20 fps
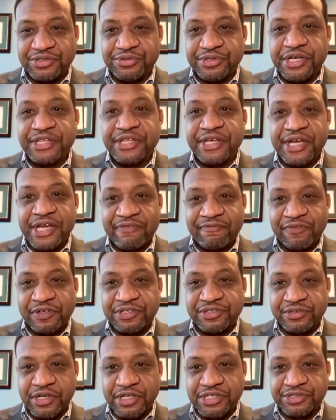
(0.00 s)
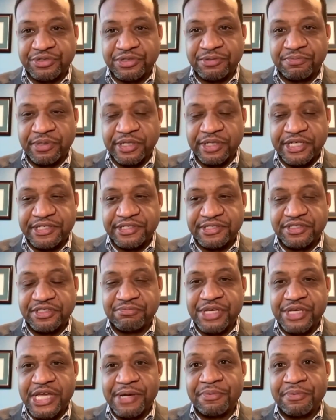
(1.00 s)
You need the infrastructure in place to
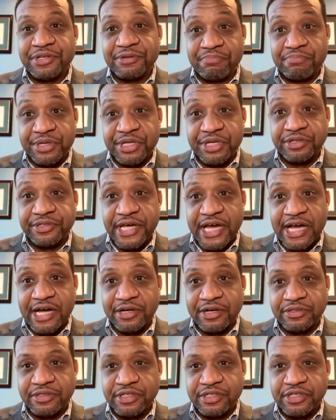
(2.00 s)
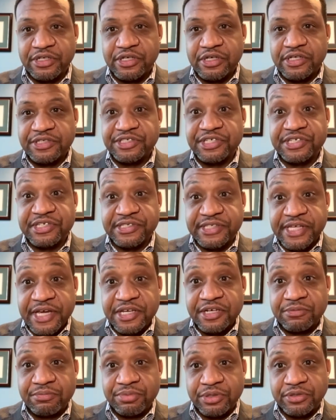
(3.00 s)
be able to build out
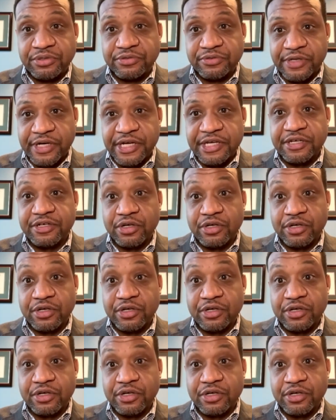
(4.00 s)
sustainable, right?